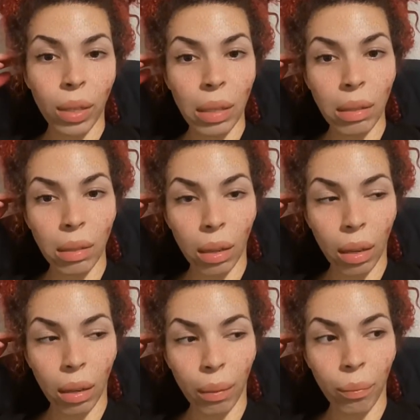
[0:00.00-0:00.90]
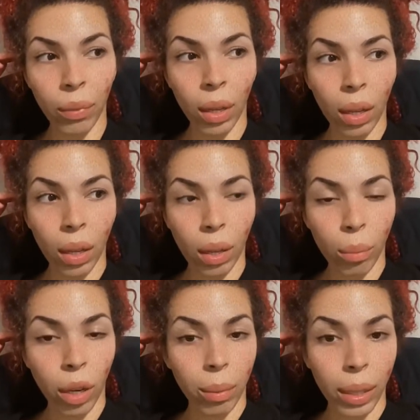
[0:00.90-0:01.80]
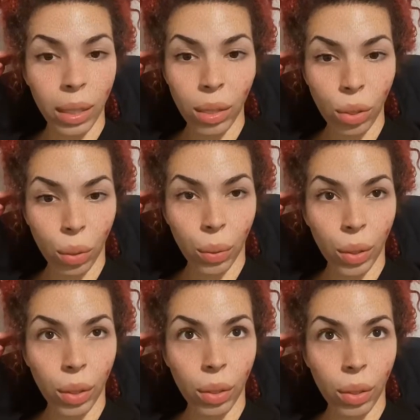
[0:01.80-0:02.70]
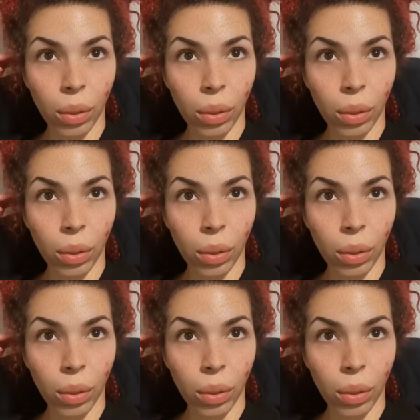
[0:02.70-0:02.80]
for the people that want to learn more about this.